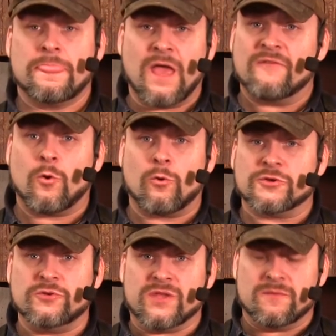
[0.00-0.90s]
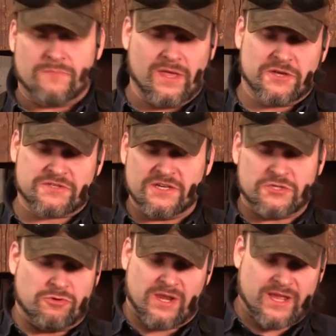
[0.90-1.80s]
Now, of course, you can embellish
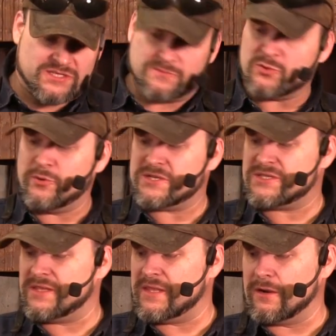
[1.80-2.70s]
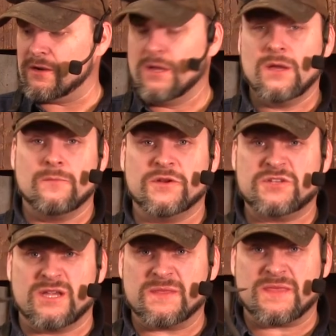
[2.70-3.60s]
this, you can add some twists in there,
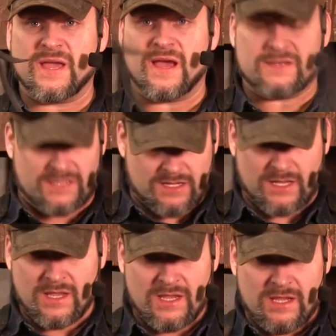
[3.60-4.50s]
but you get the idea.